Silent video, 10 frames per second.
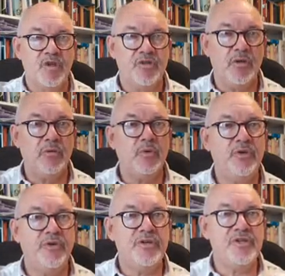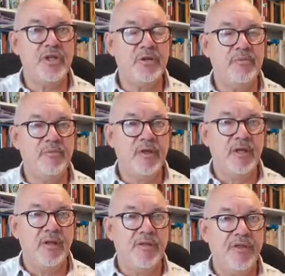So I wonder as you
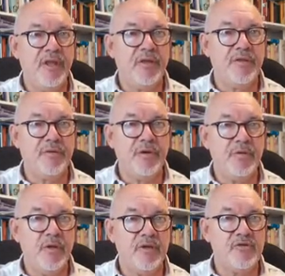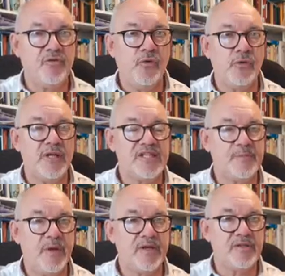think through those four
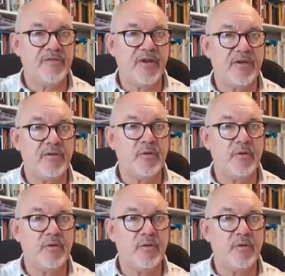aspects of our